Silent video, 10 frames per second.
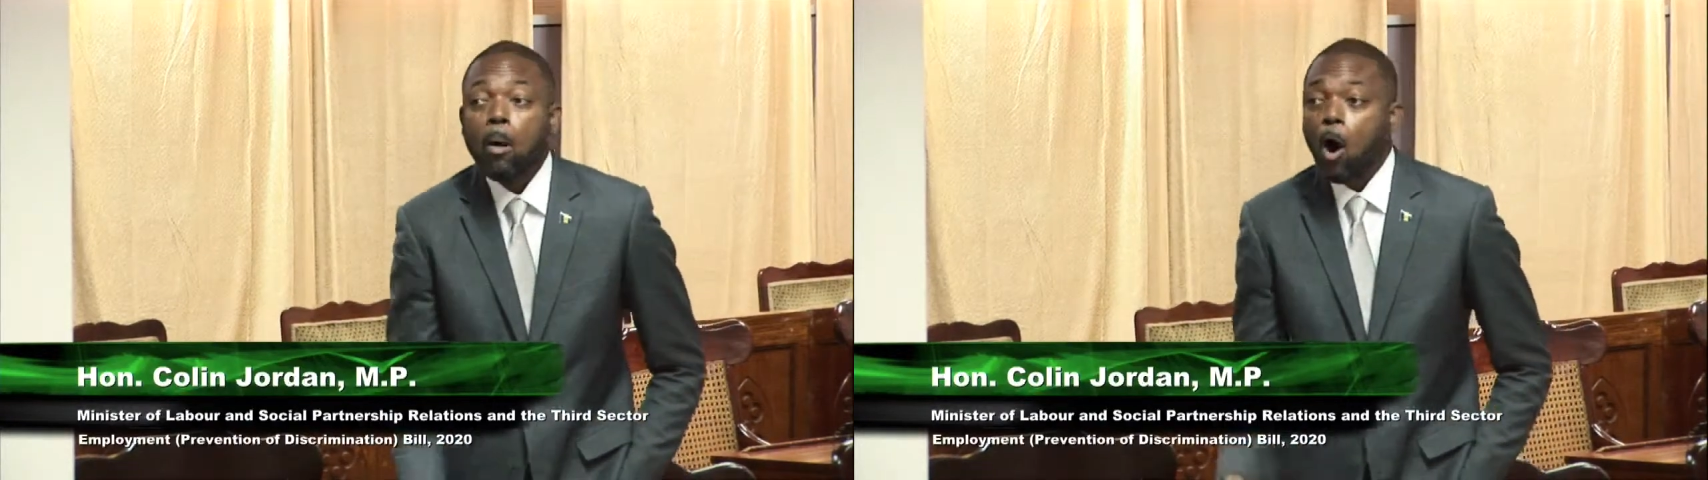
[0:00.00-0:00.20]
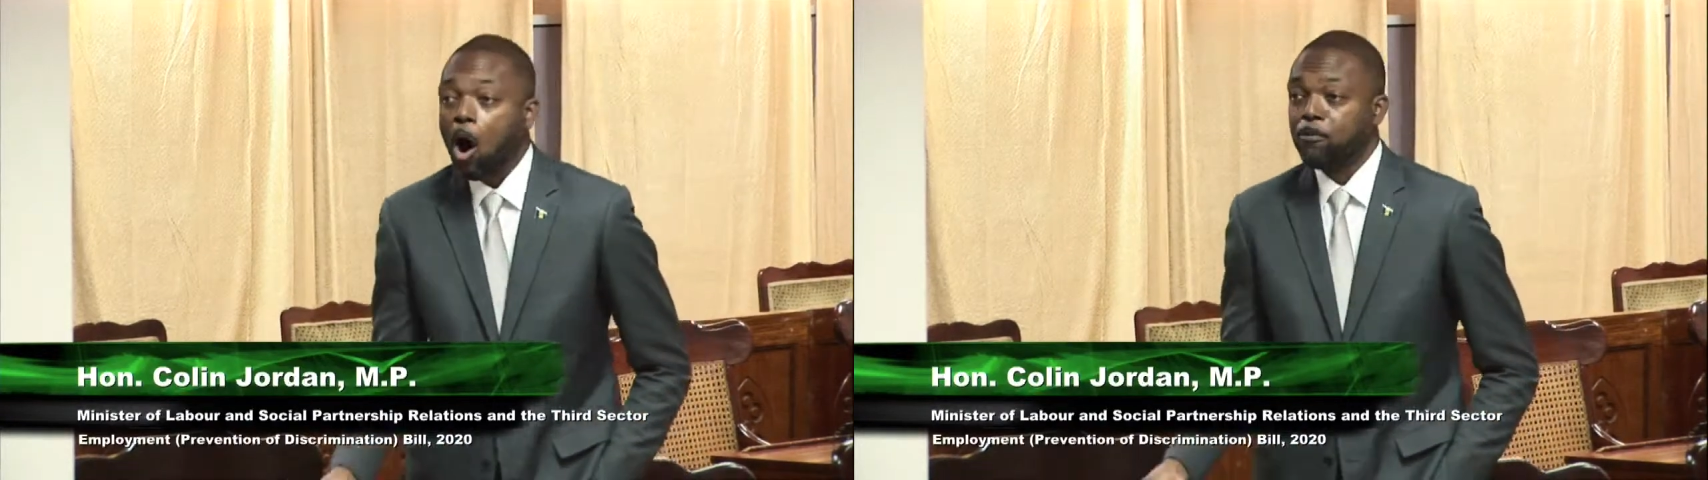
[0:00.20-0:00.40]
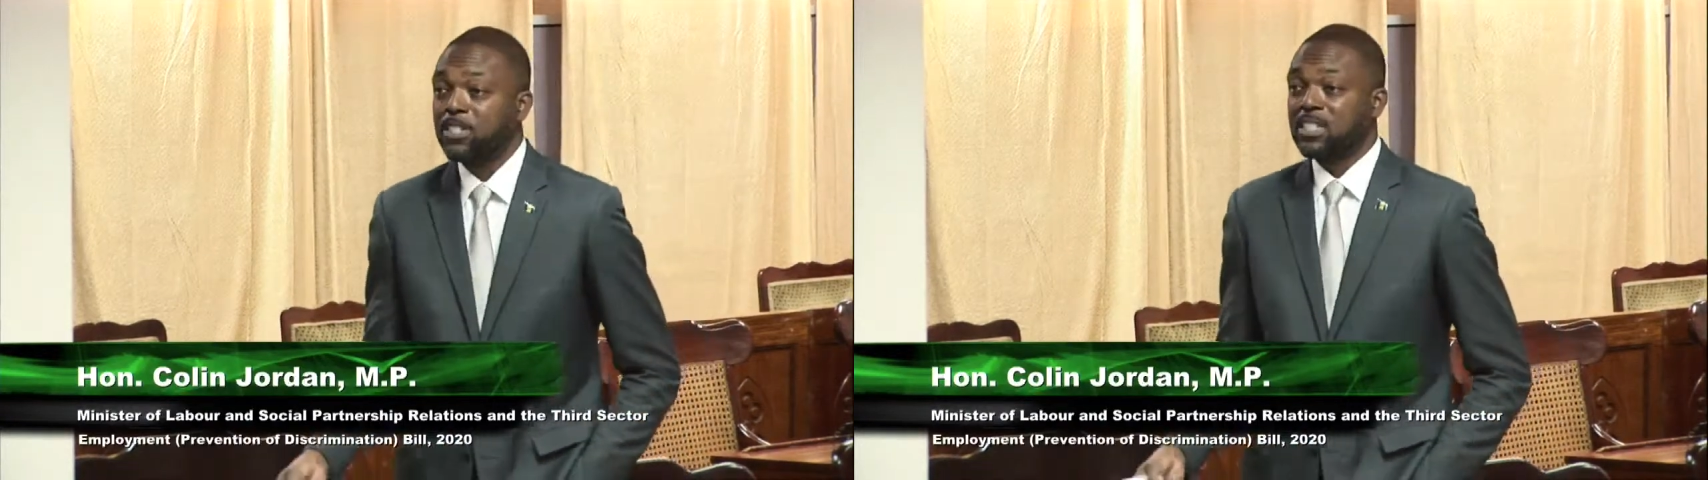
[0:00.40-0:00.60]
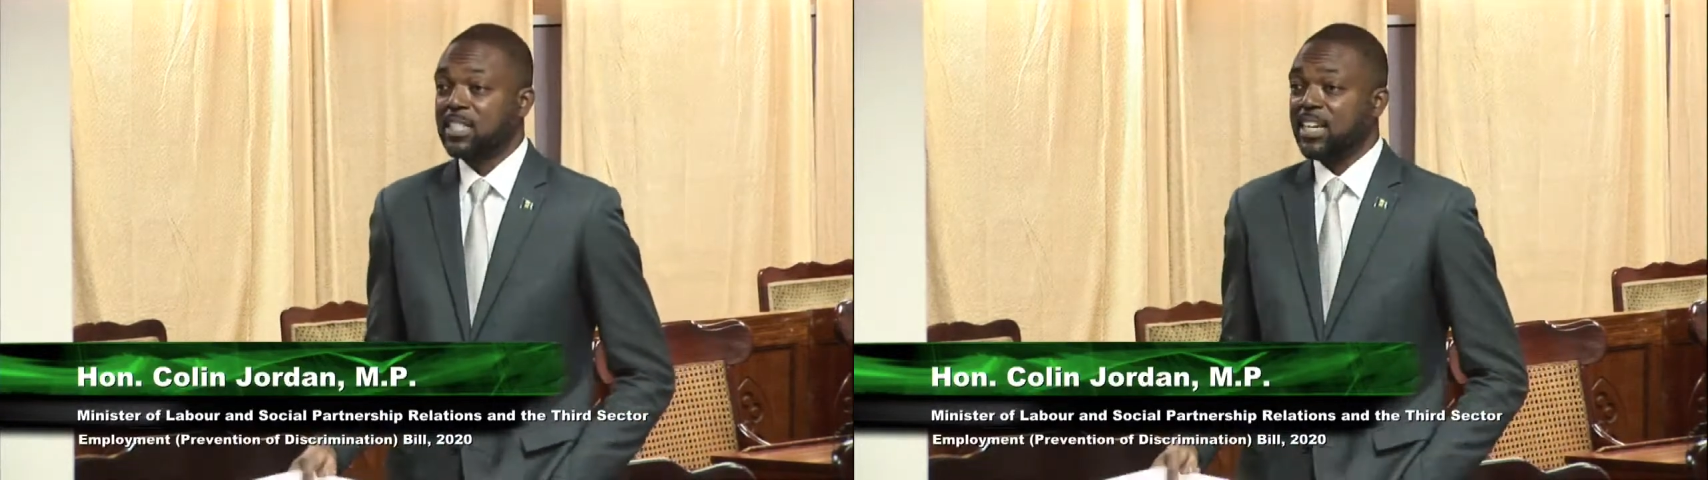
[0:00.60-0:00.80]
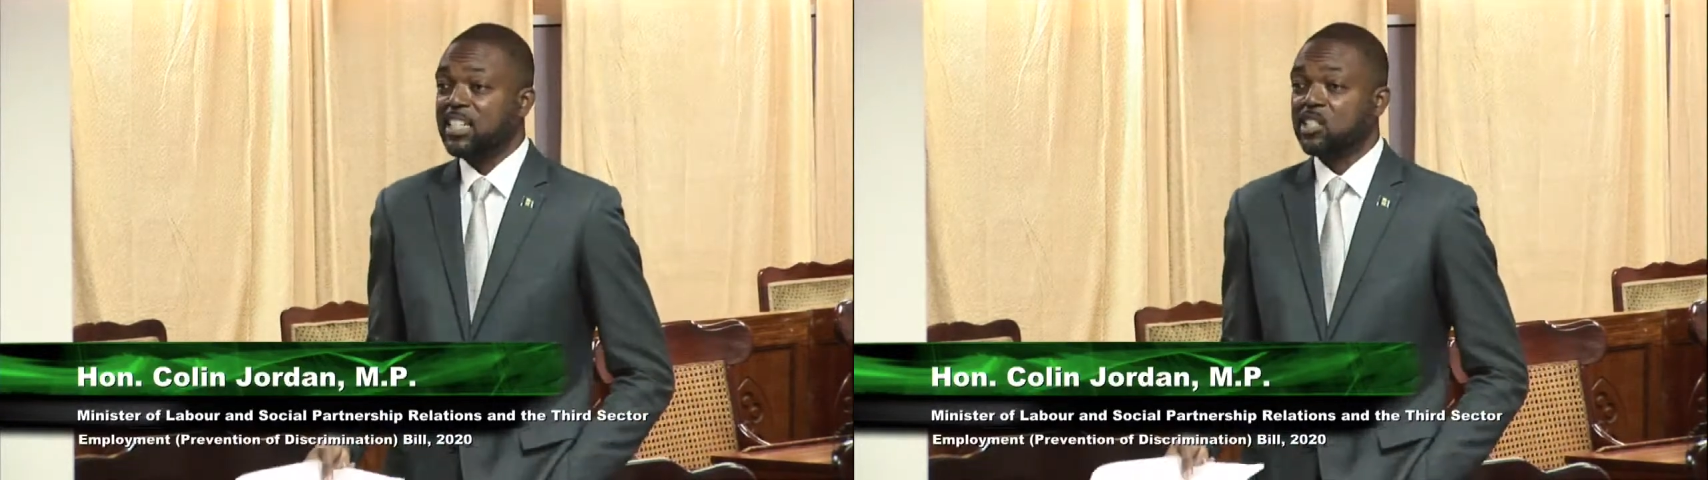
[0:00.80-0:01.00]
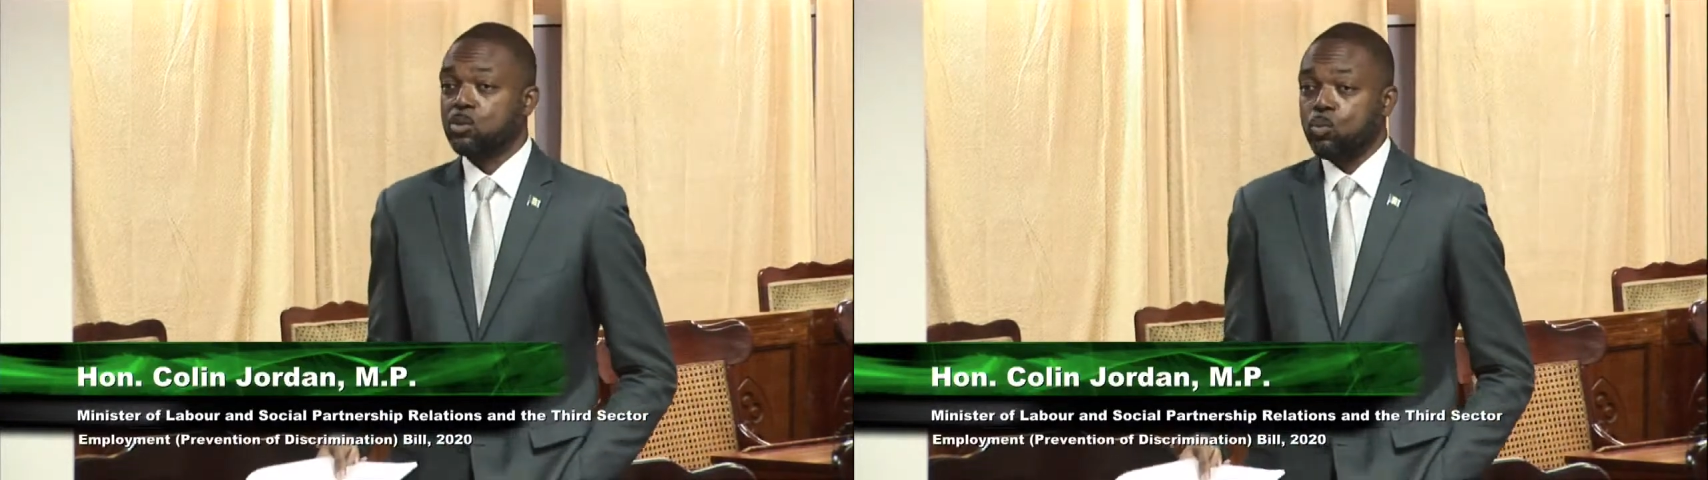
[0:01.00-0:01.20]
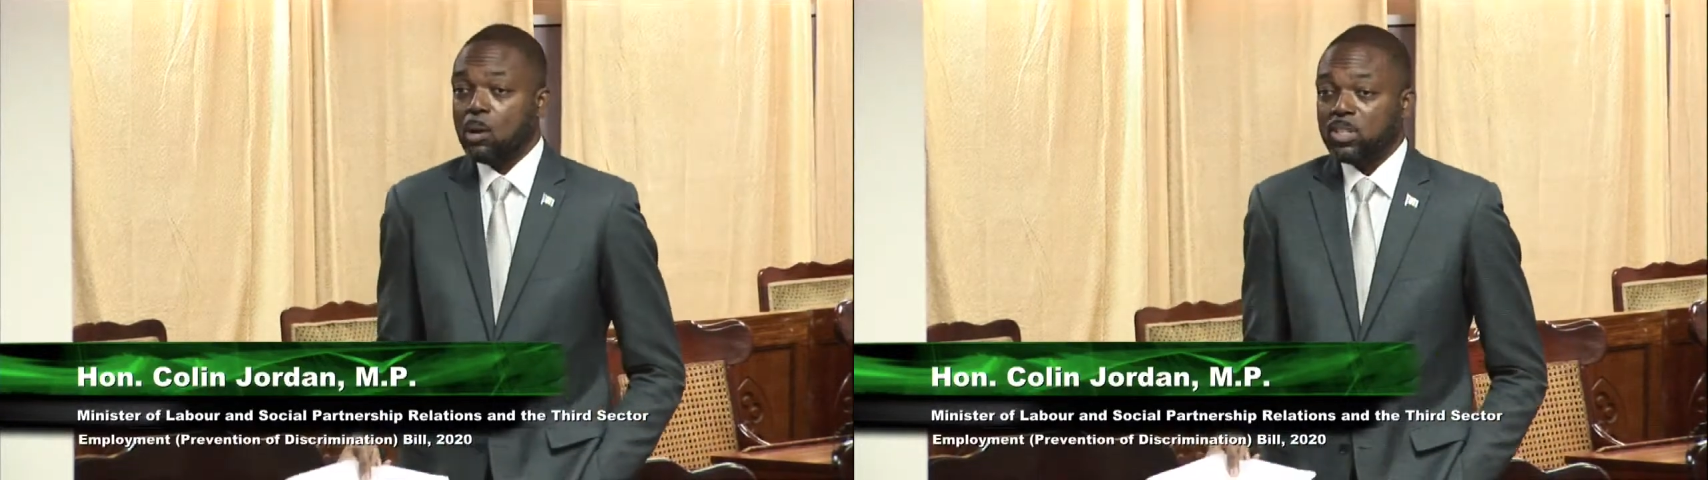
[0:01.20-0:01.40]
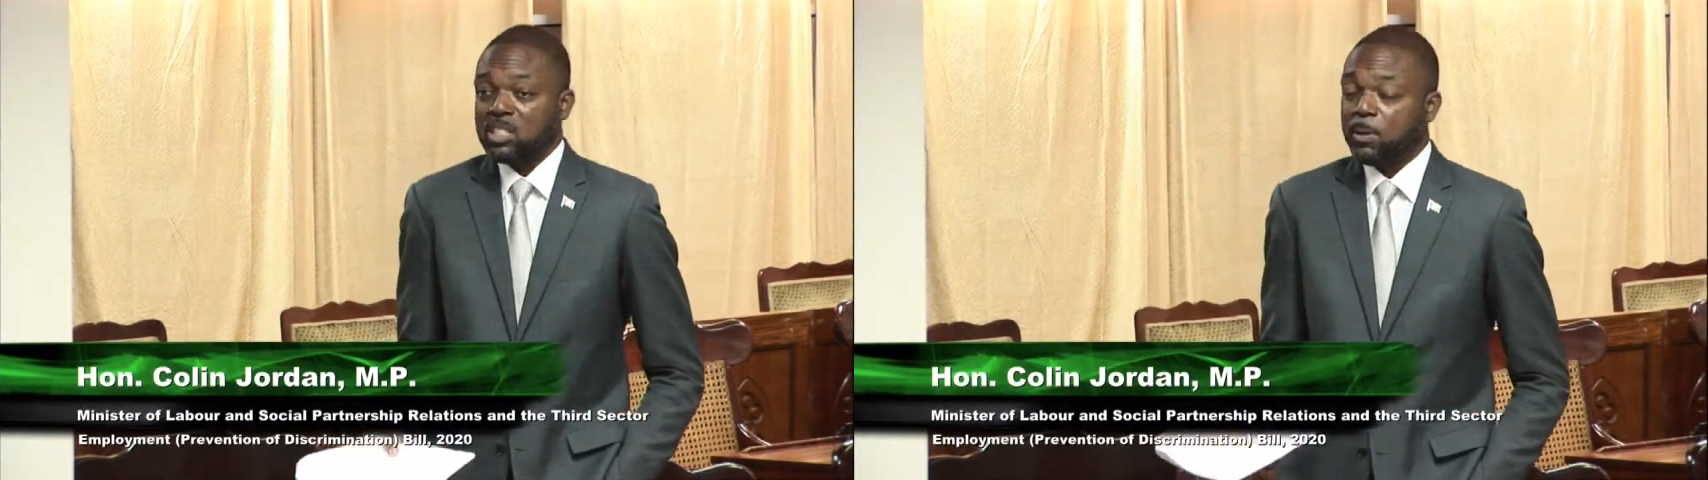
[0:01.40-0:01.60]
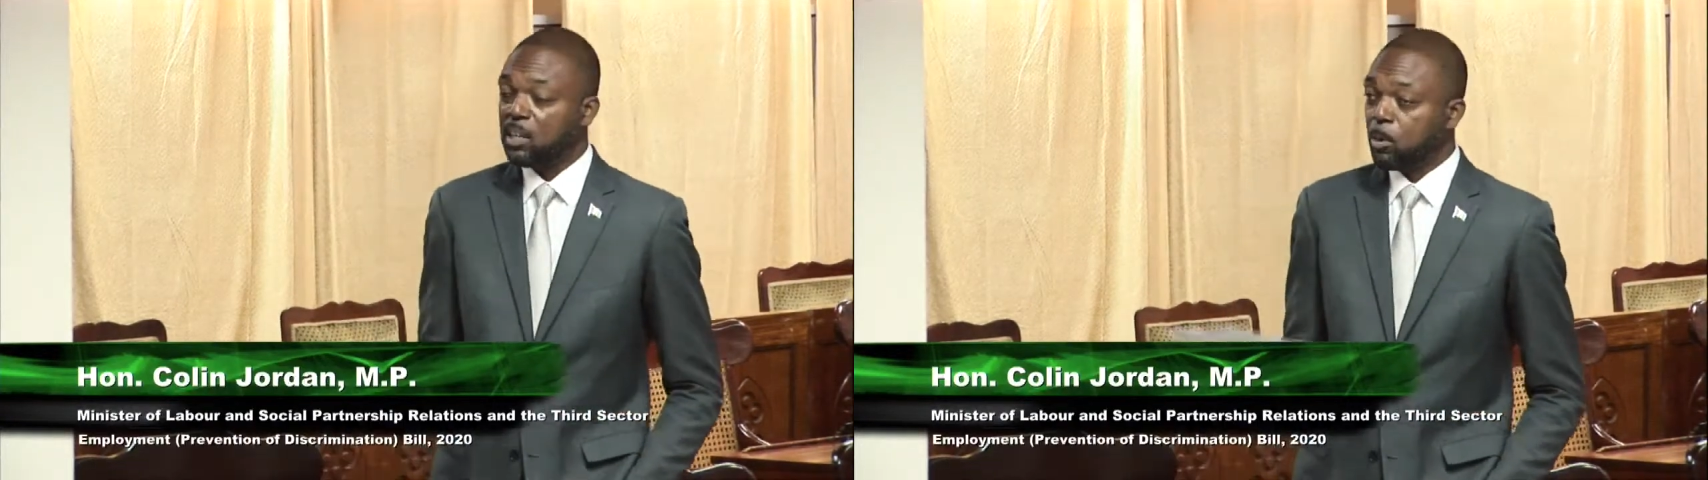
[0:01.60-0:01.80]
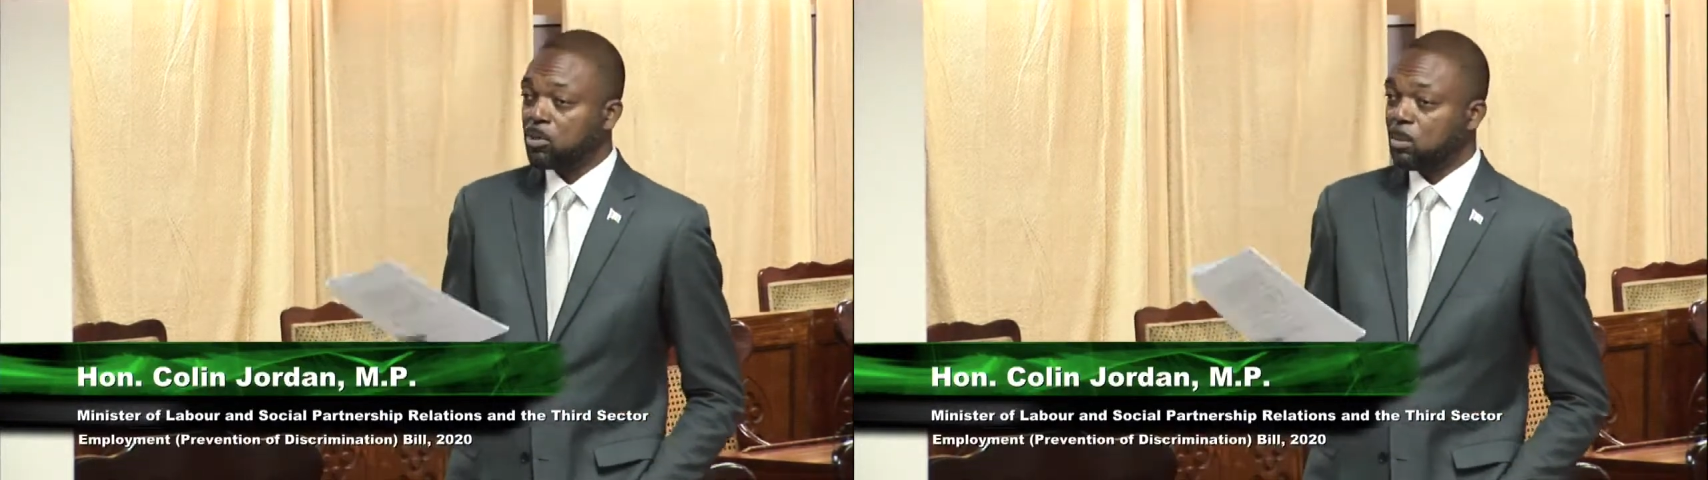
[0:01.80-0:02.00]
often says when we speak about